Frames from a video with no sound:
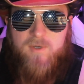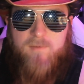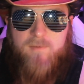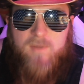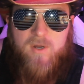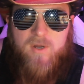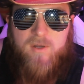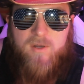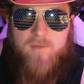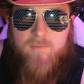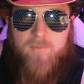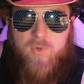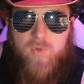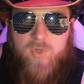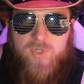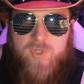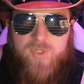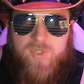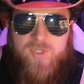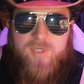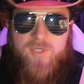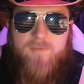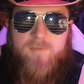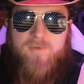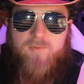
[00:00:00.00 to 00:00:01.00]
American
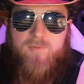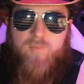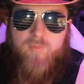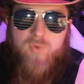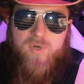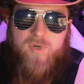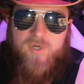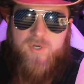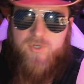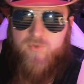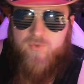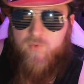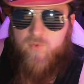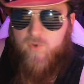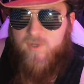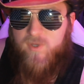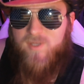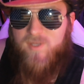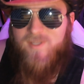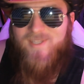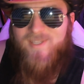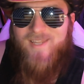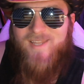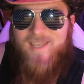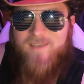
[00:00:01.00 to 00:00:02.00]
merchant ships and British
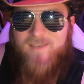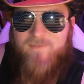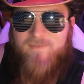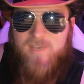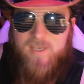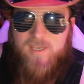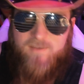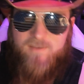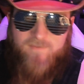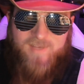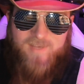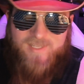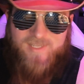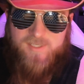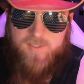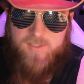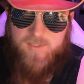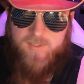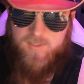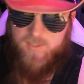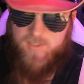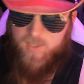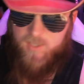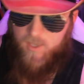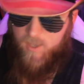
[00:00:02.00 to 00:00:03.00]
Royal Navy
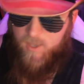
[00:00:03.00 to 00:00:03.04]
vessels.